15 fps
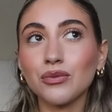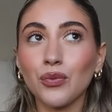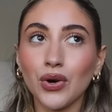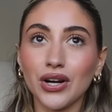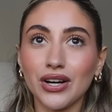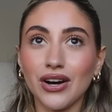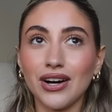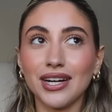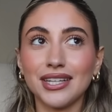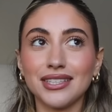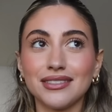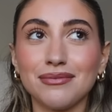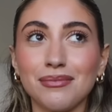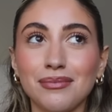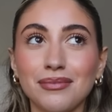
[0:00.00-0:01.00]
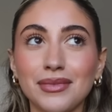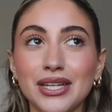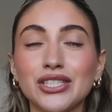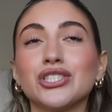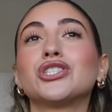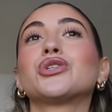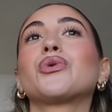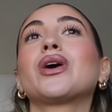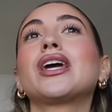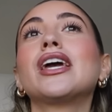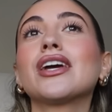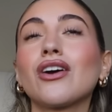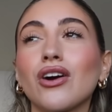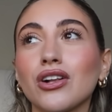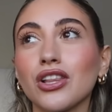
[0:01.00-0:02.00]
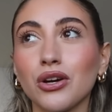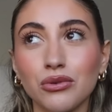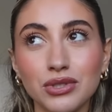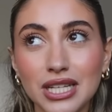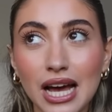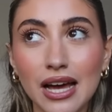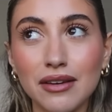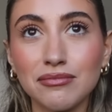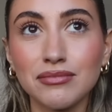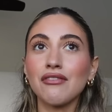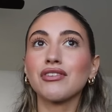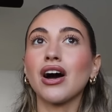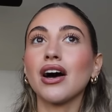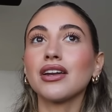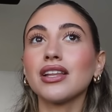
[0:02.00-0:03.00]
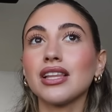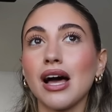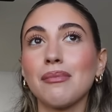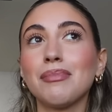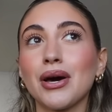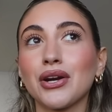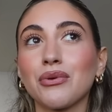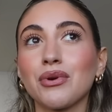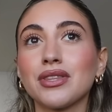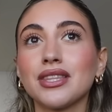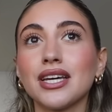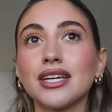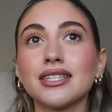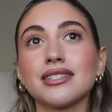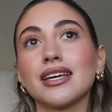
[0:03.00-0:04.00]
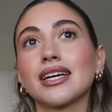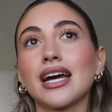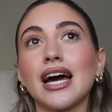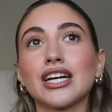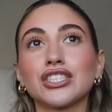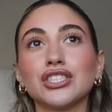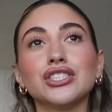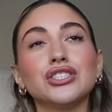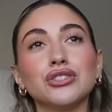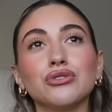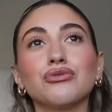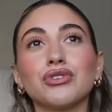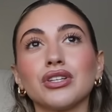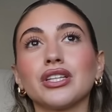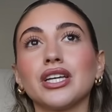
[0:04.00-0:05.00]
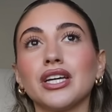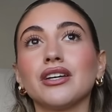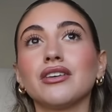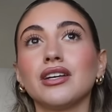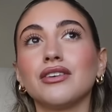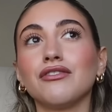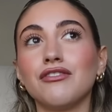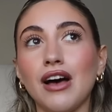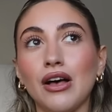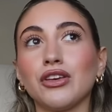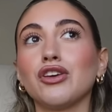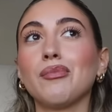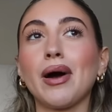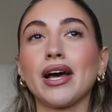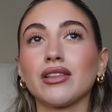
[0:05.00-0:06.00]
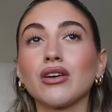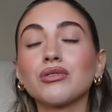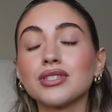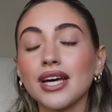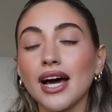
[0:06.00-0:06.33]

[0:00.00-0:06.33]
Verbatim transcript: work on enjoying our alone time. I've gotten a lot better with this. Like I actually do really value my alone